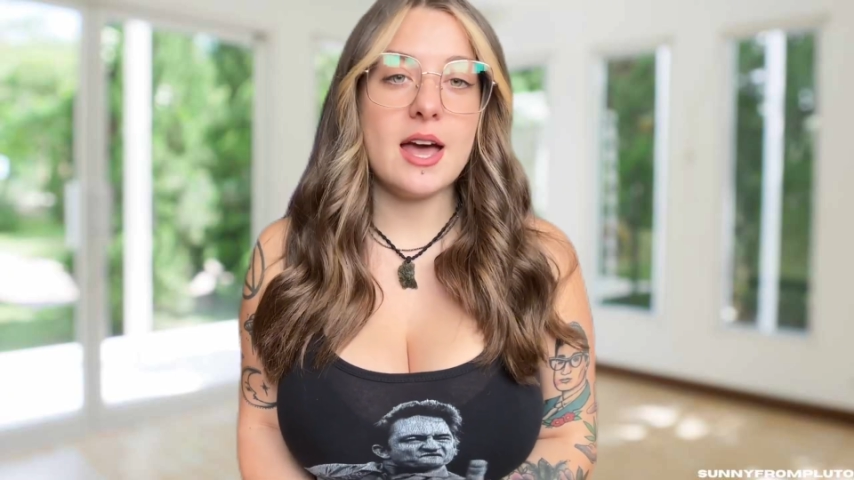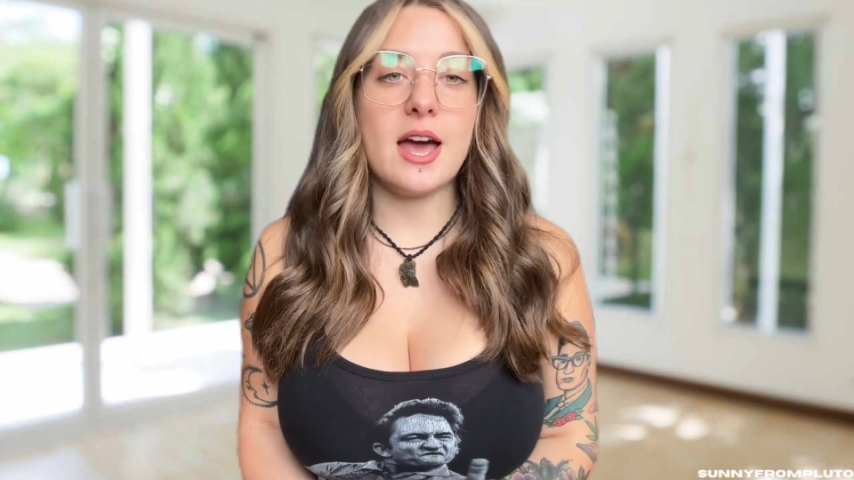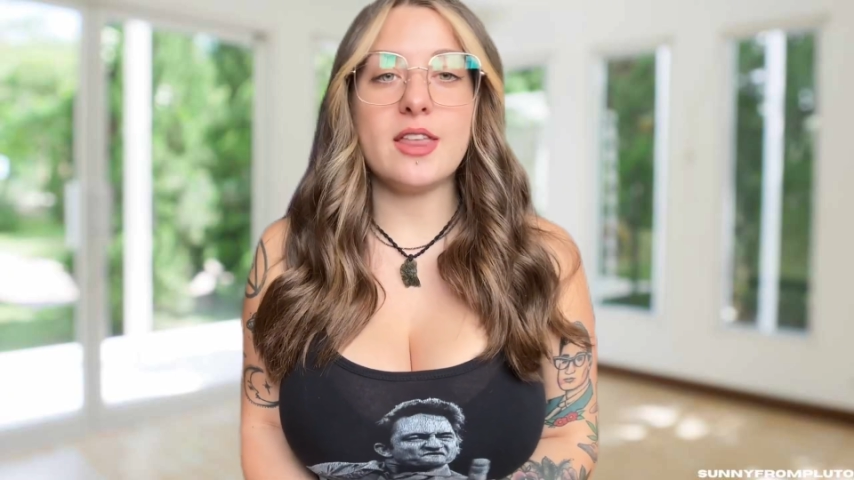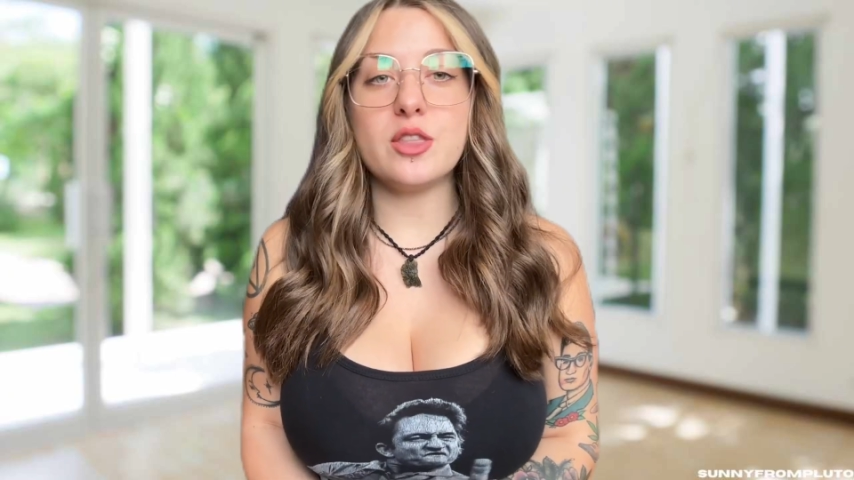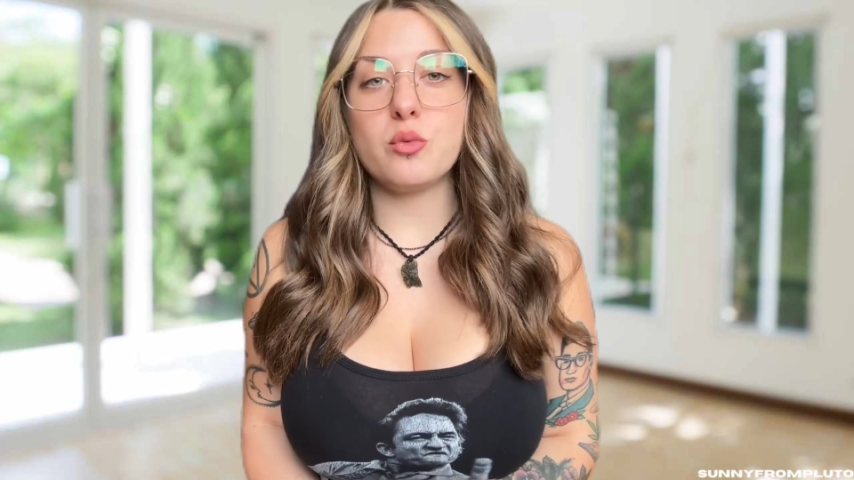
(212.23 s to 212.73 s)

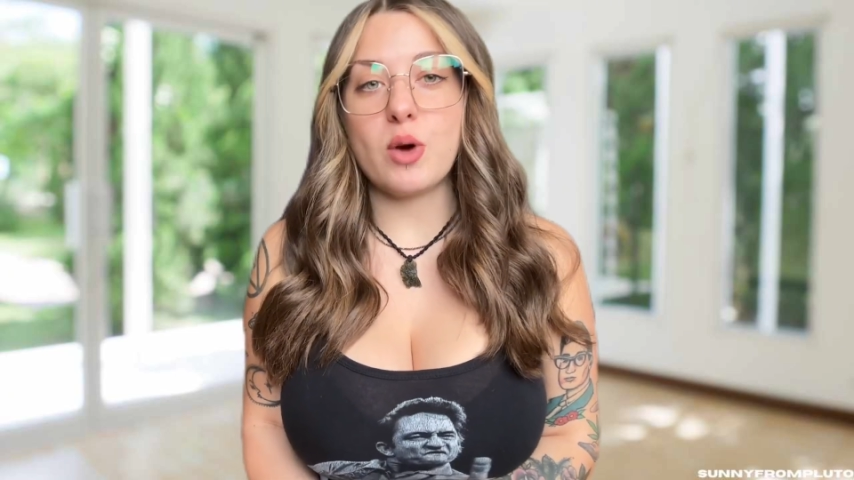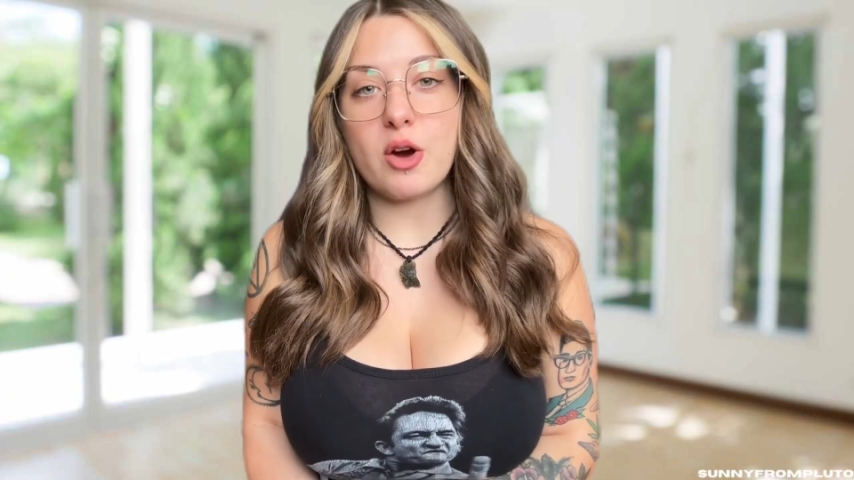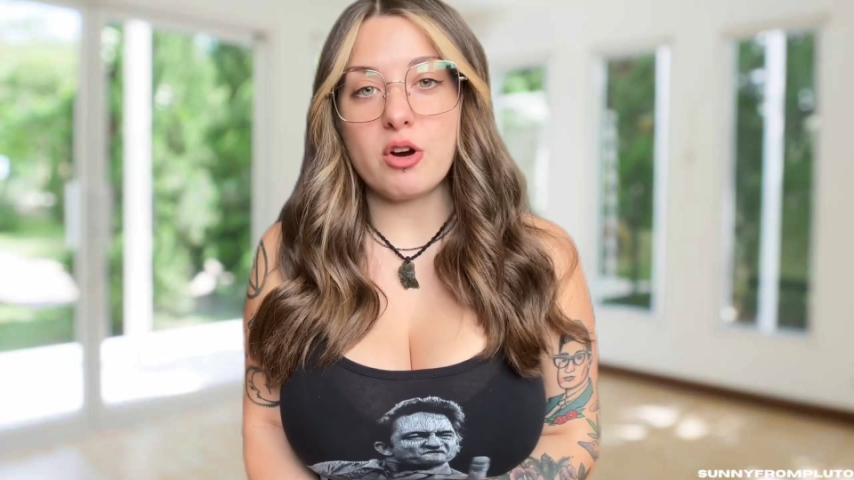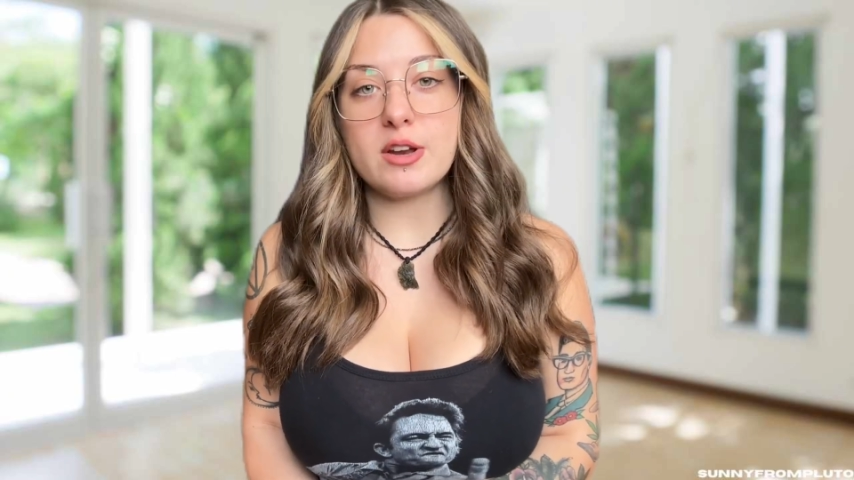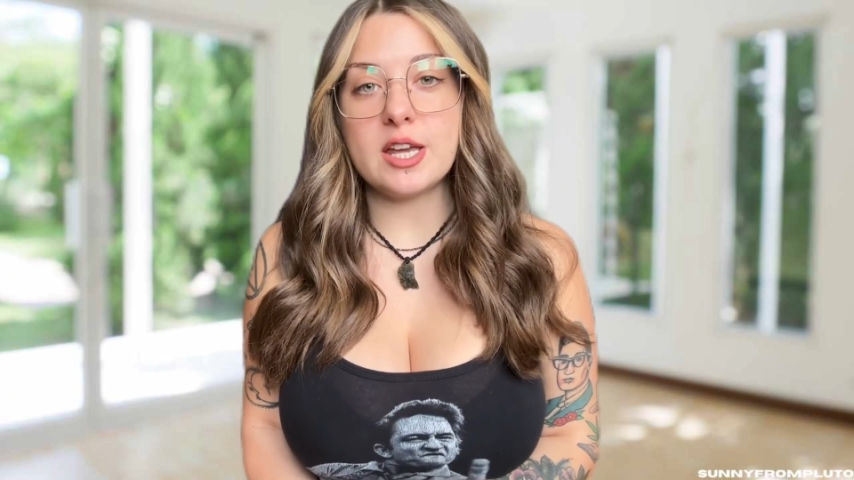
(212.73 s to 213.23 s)
and the
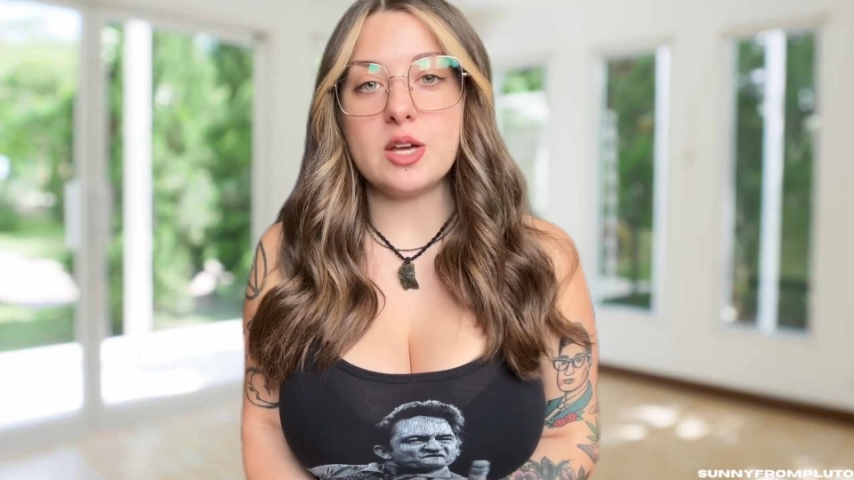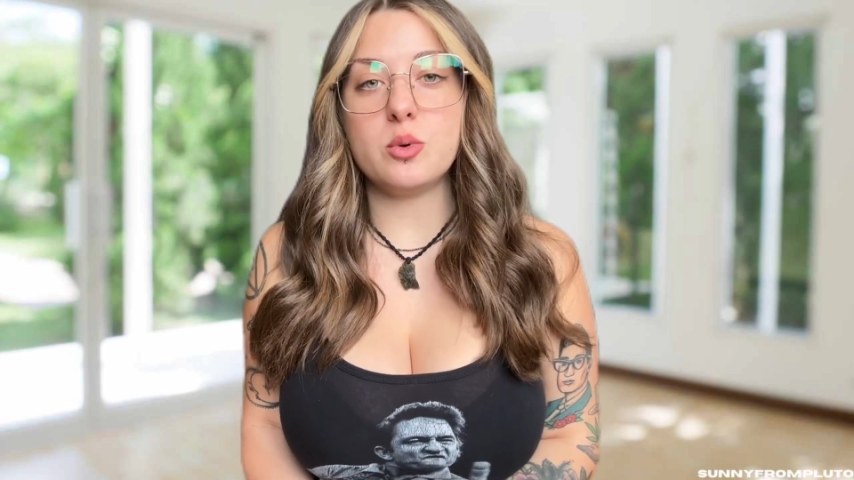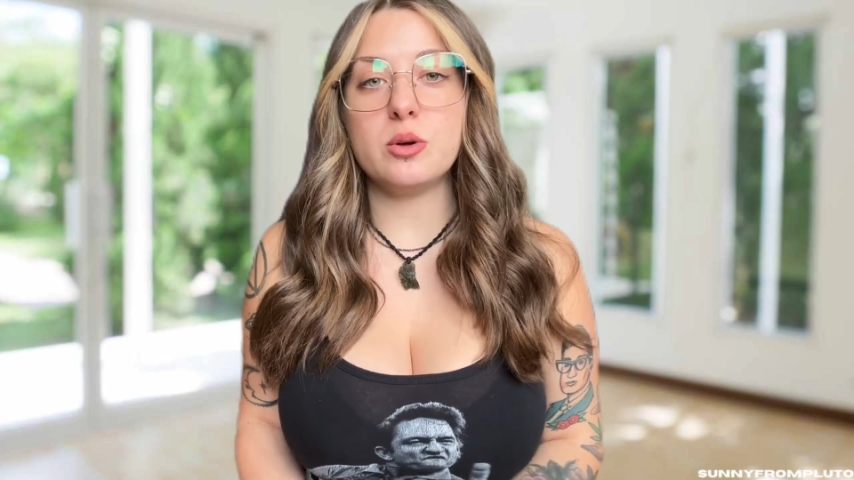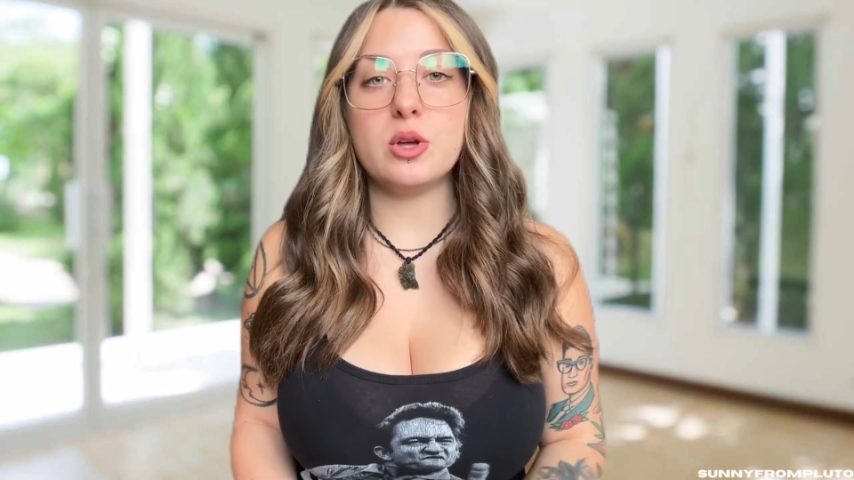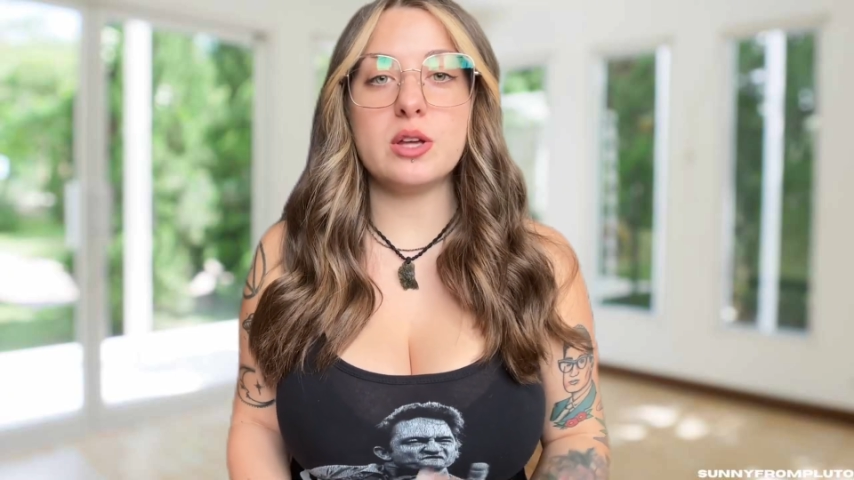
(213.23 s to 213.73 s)
rarity
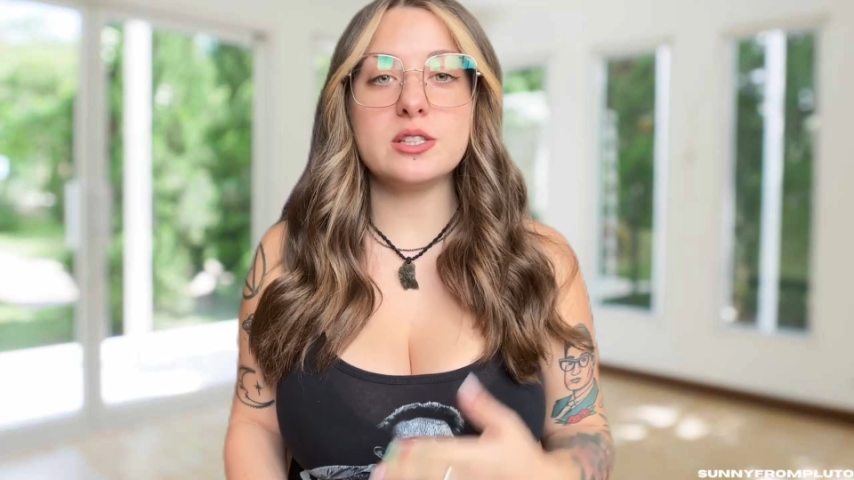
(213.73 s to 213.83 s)
will